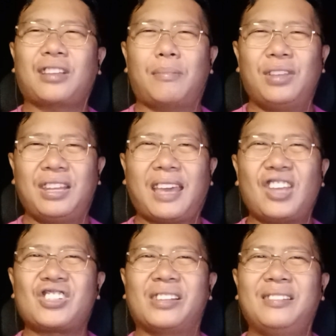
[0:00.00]

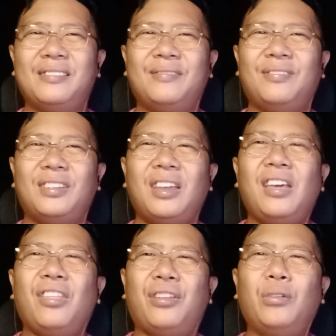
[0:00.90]
communication.
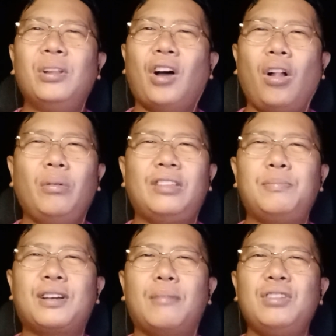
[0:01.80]
There will always
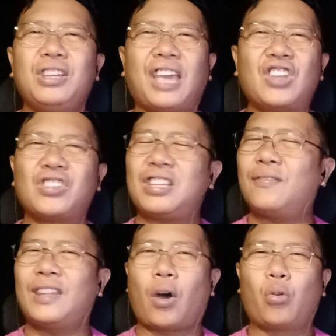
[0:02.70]
be communication
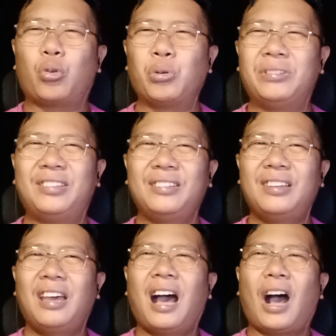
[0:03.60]
even how crude,
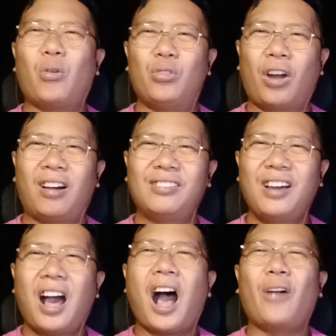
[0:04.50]
how wrong,
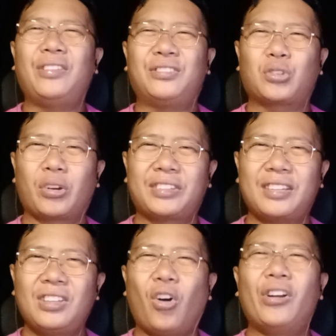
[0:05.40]
how
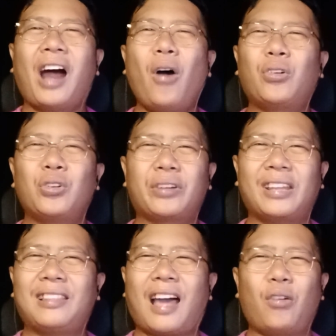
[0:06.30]
distorted, or how
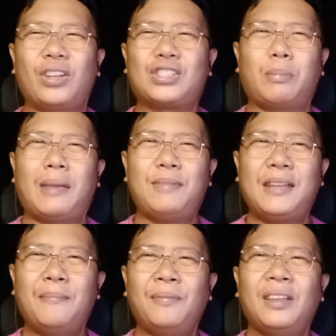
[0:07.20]
crooked language may be.